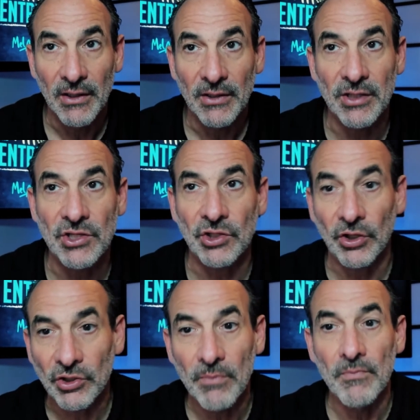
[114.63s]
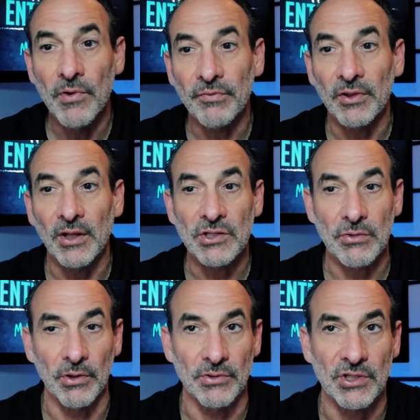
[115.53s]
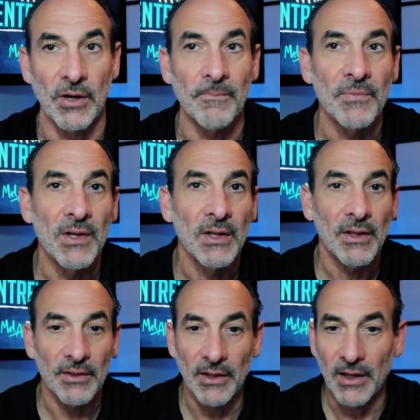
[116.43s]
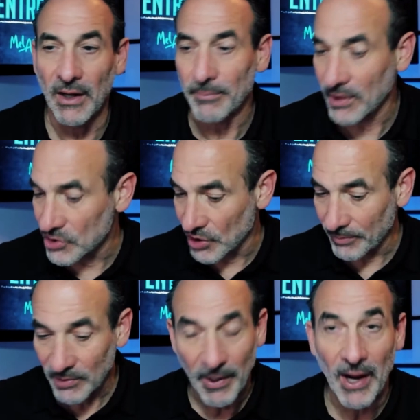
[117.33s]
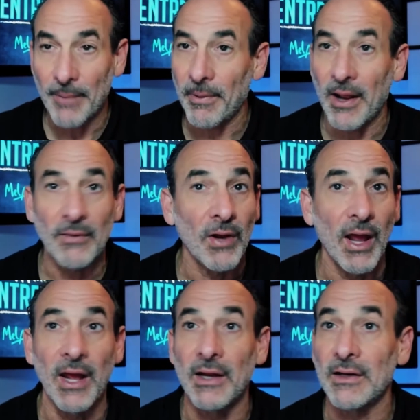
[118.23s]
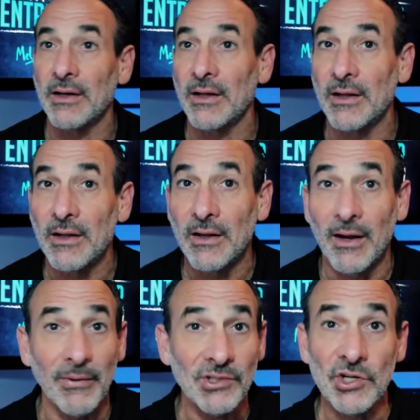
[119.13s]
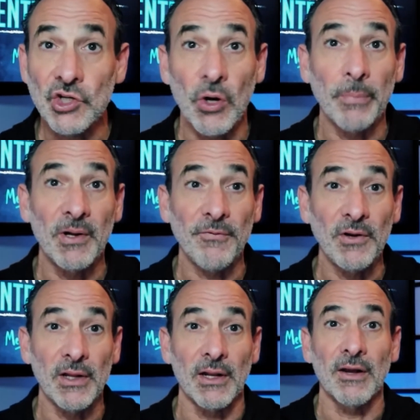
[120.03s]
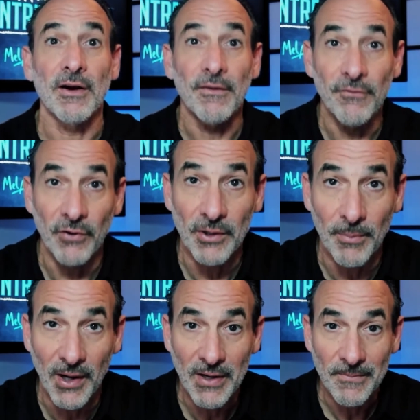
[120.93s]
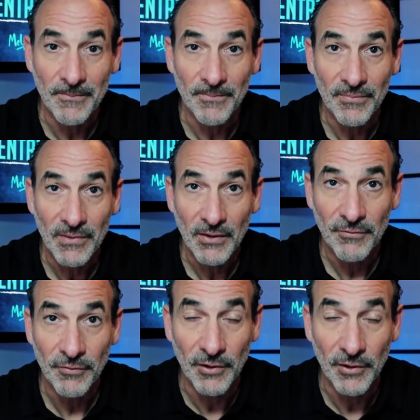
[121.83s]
to start to move things through. So I'm going to jump to my iPad, and I want you to show up differently for your money, for